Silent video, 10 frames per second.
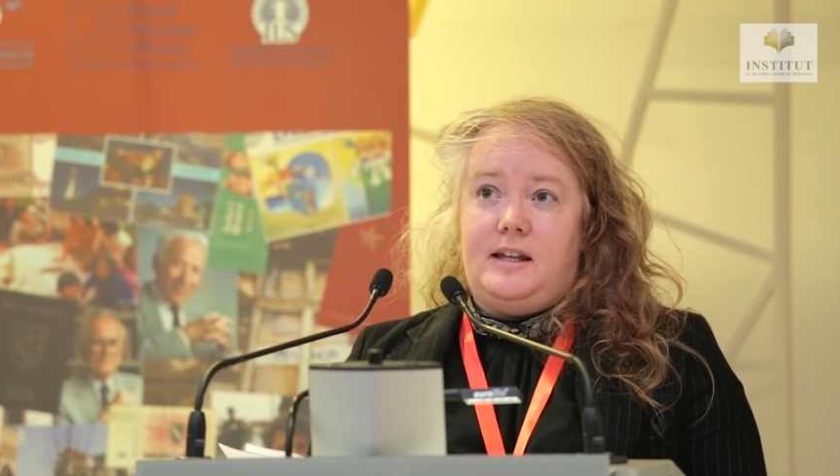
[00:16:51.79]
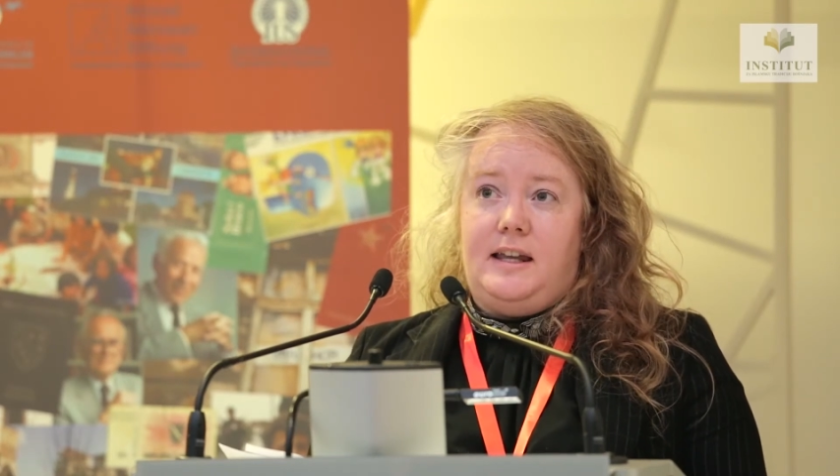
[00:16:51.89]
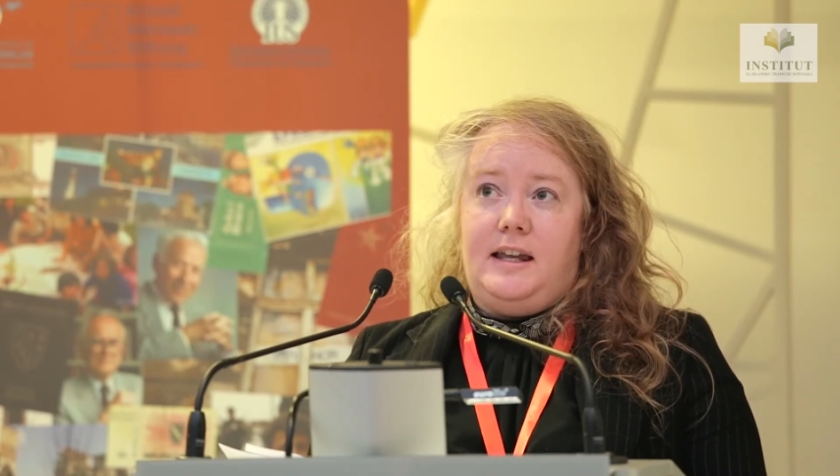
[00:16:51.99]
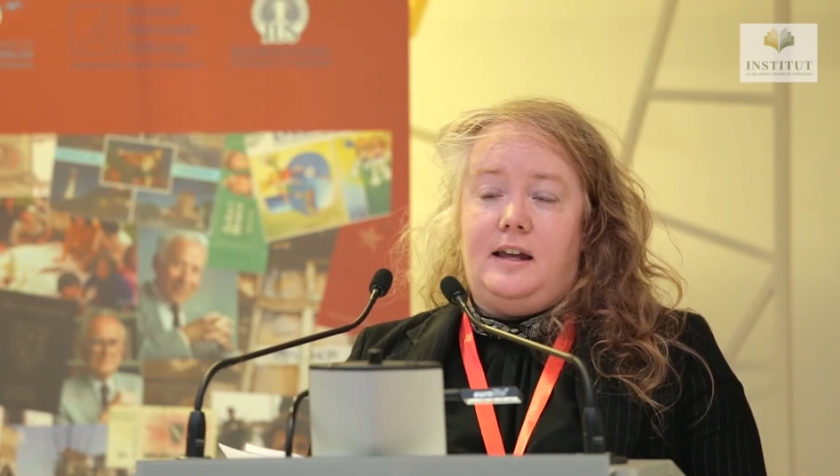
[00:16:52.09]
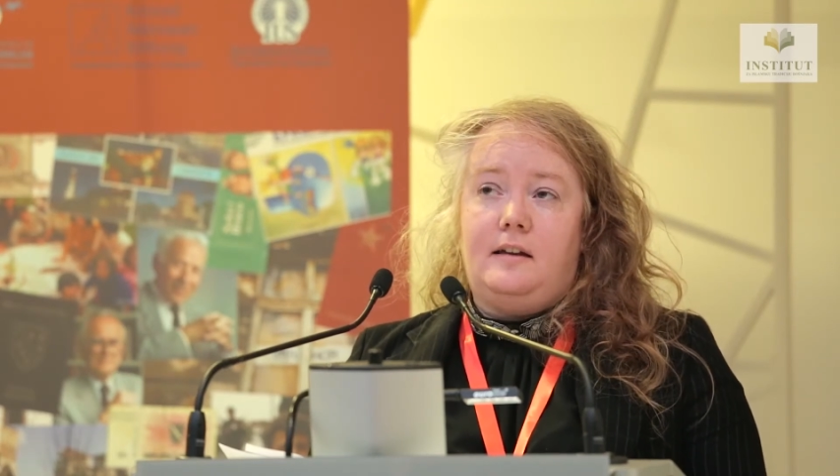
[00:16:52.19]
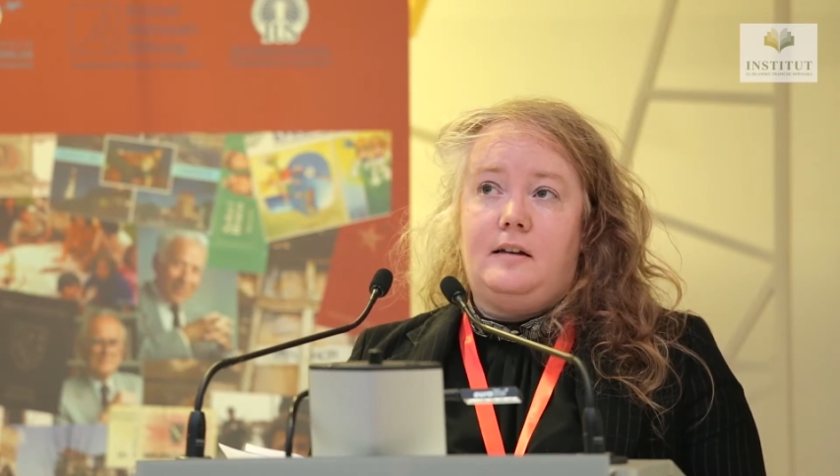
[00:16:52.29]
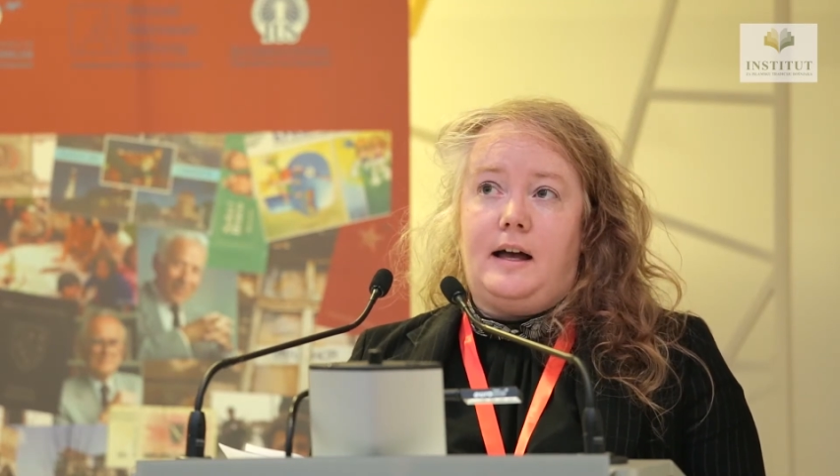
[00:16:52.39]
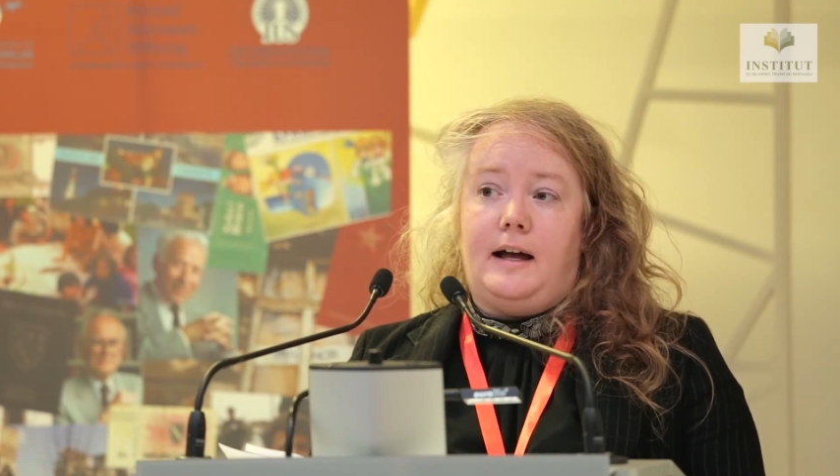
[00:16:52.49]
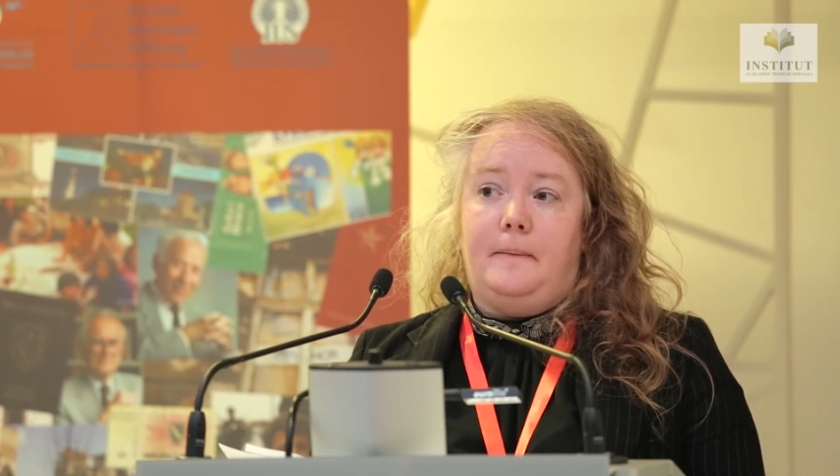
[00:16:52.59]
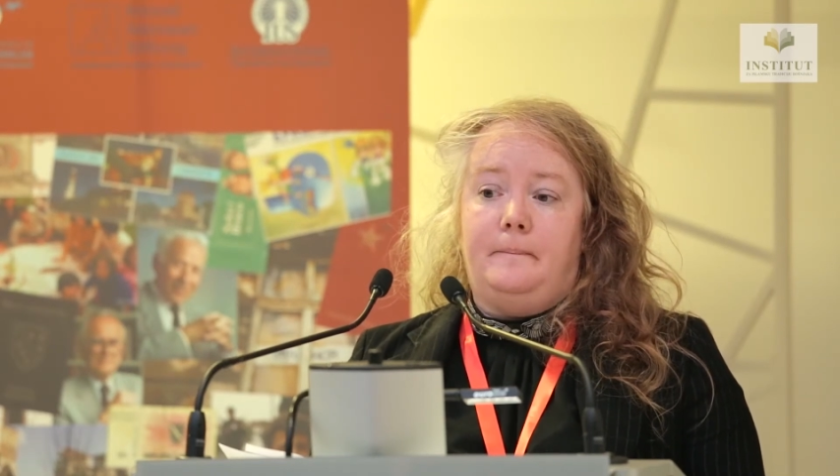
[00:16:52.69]
he
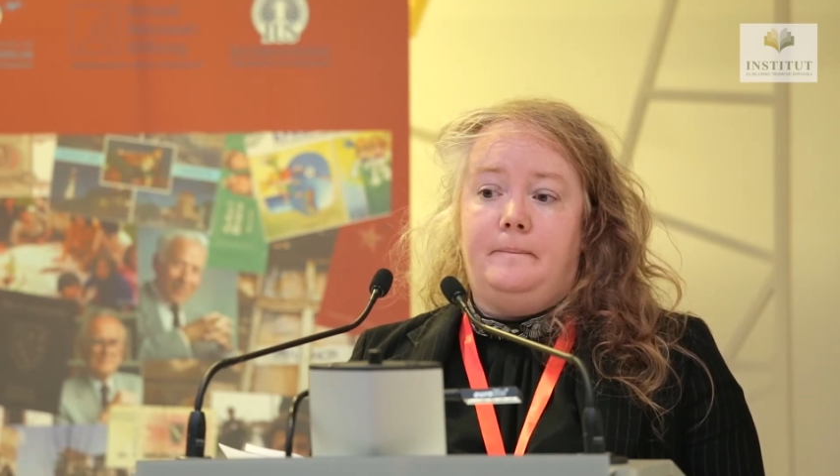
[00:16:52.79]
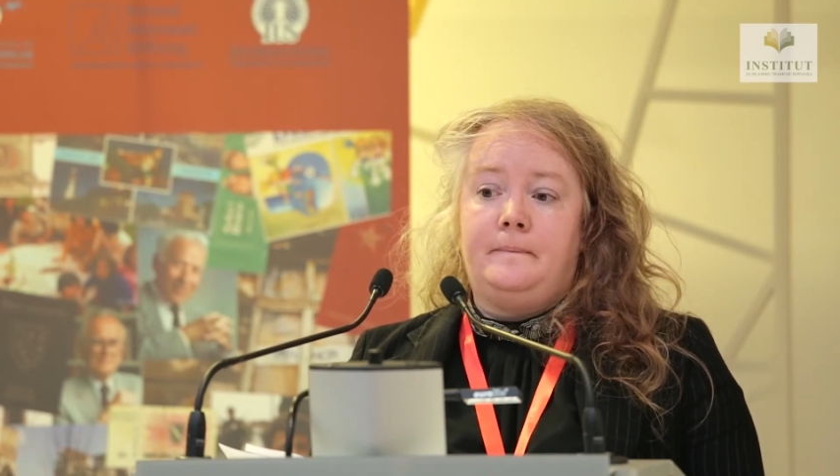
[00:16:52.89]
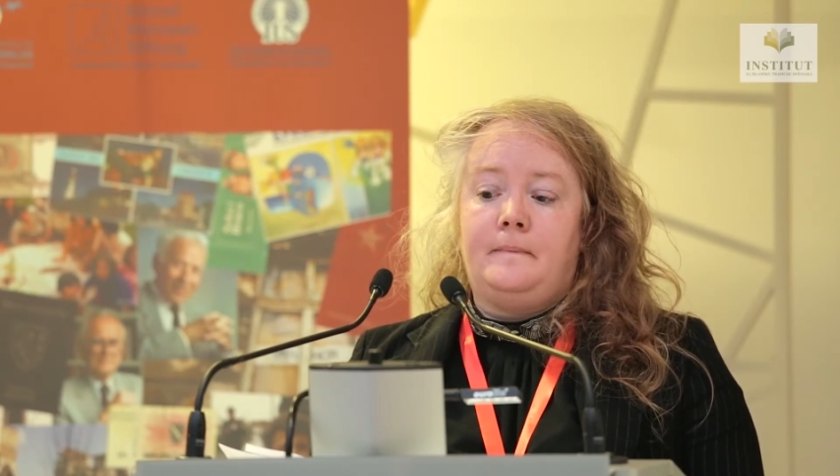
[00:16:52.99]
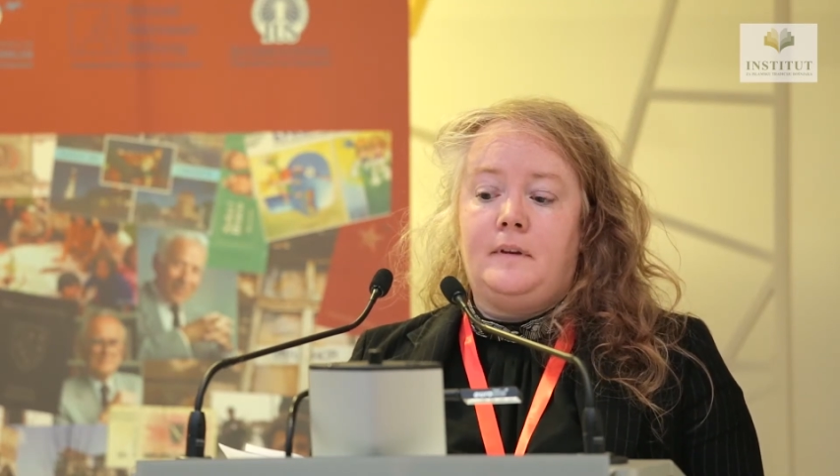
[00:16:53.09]
didn't